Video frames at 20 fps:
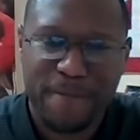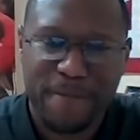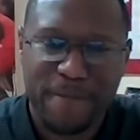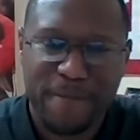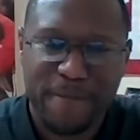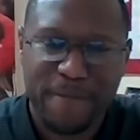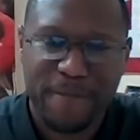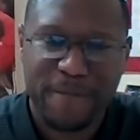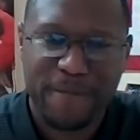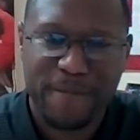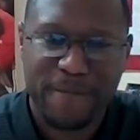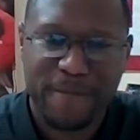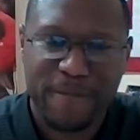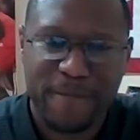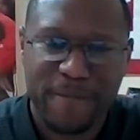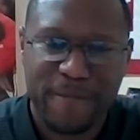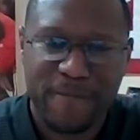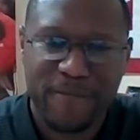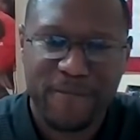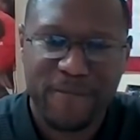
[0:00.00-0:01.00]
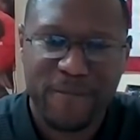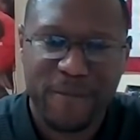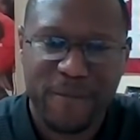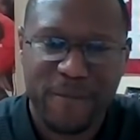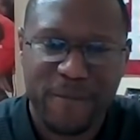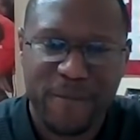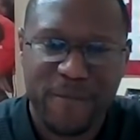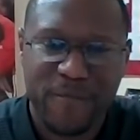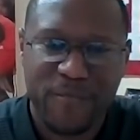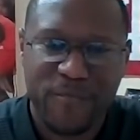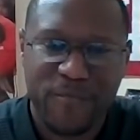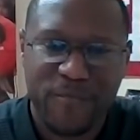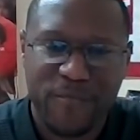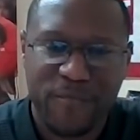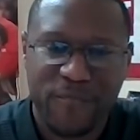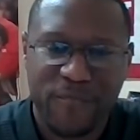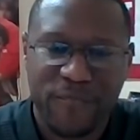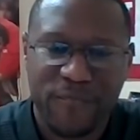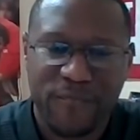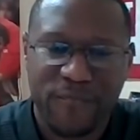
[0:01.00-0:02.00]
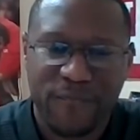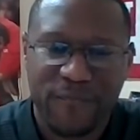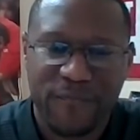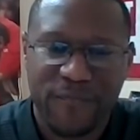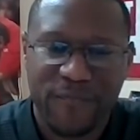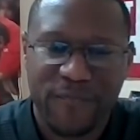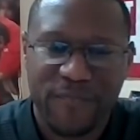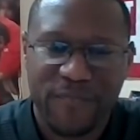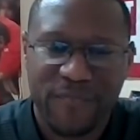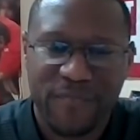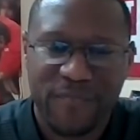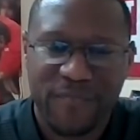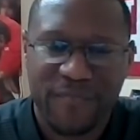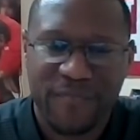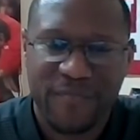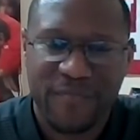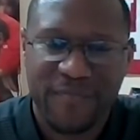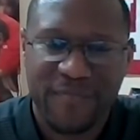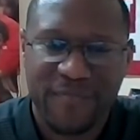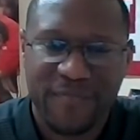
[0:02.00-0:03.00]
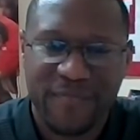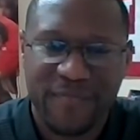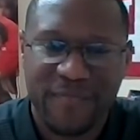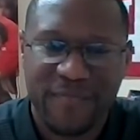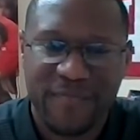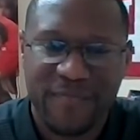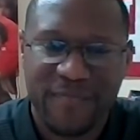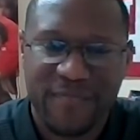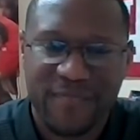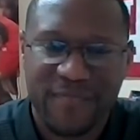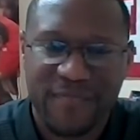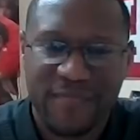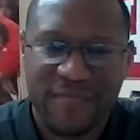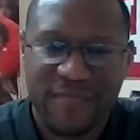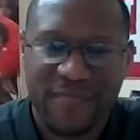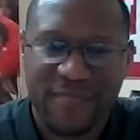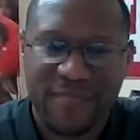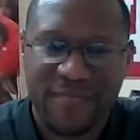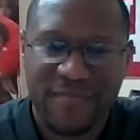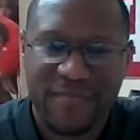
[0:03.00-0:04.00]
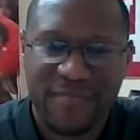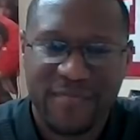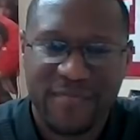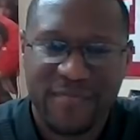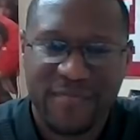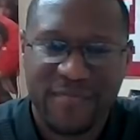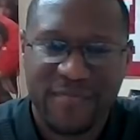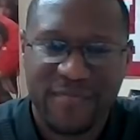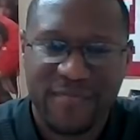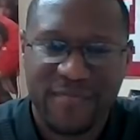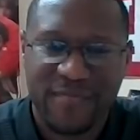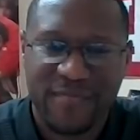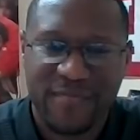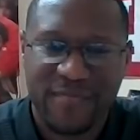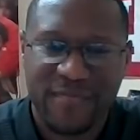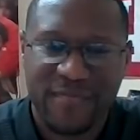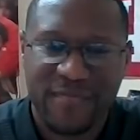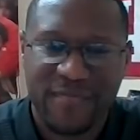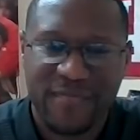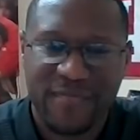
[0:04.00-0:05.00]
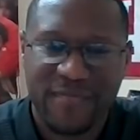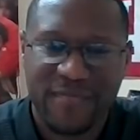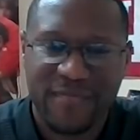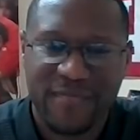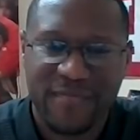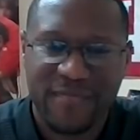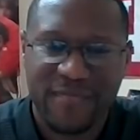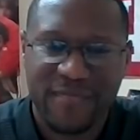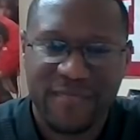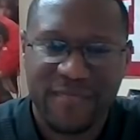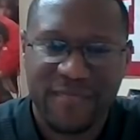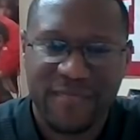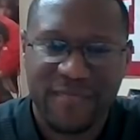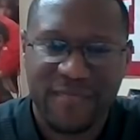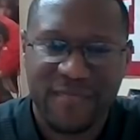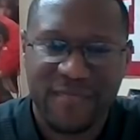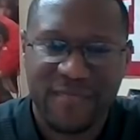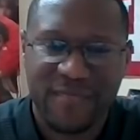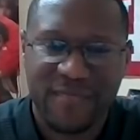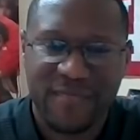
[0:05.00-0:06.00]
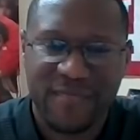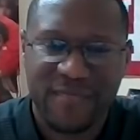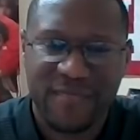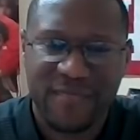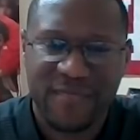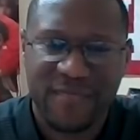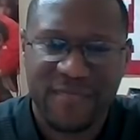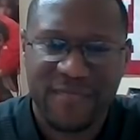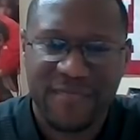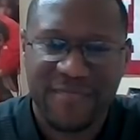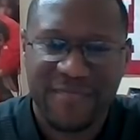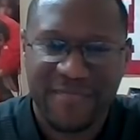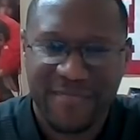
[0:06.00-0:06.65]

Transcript: This person isn't speaking.